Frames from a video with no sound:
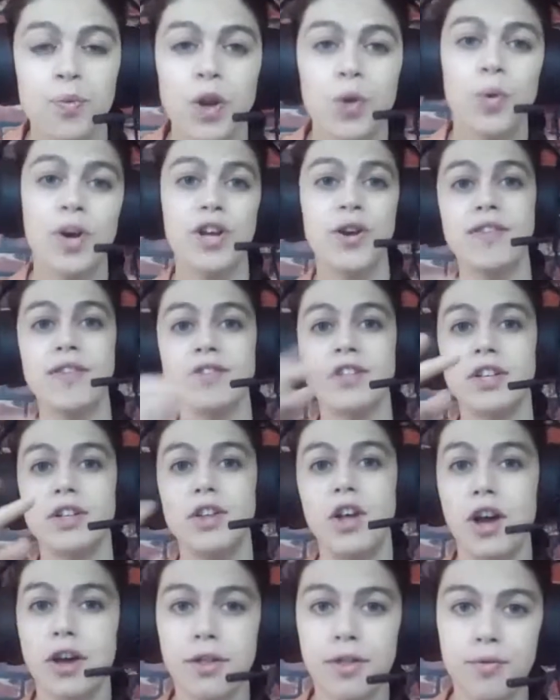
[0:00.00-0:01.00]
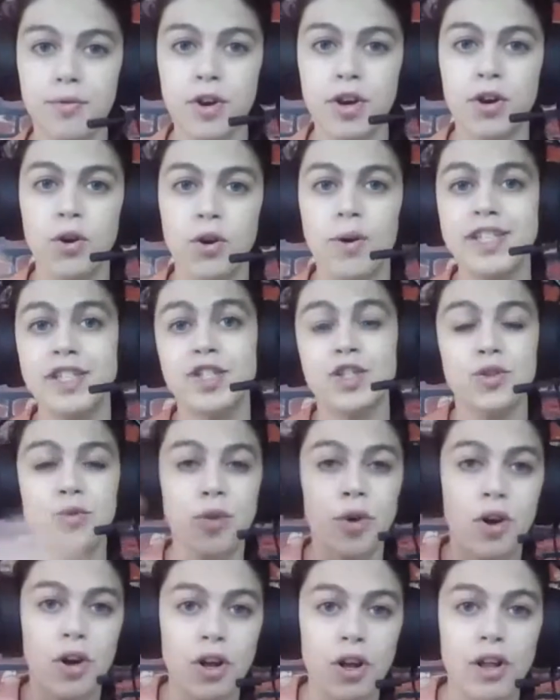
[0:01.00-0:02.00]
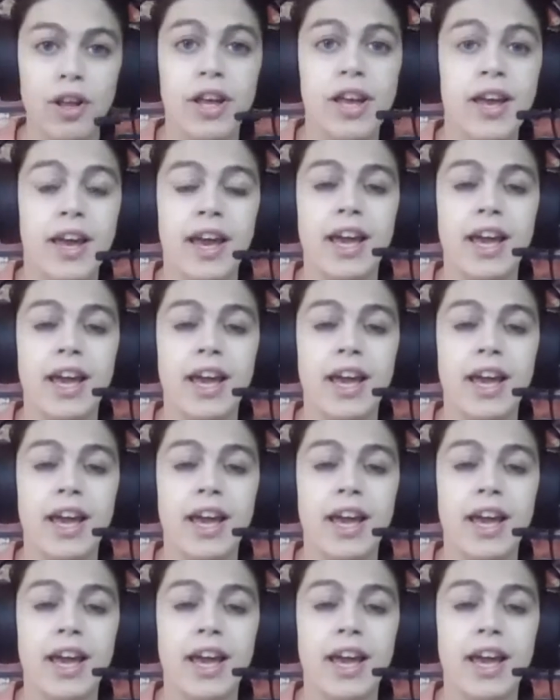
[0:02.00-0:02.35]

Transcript: where you have to look through and scroll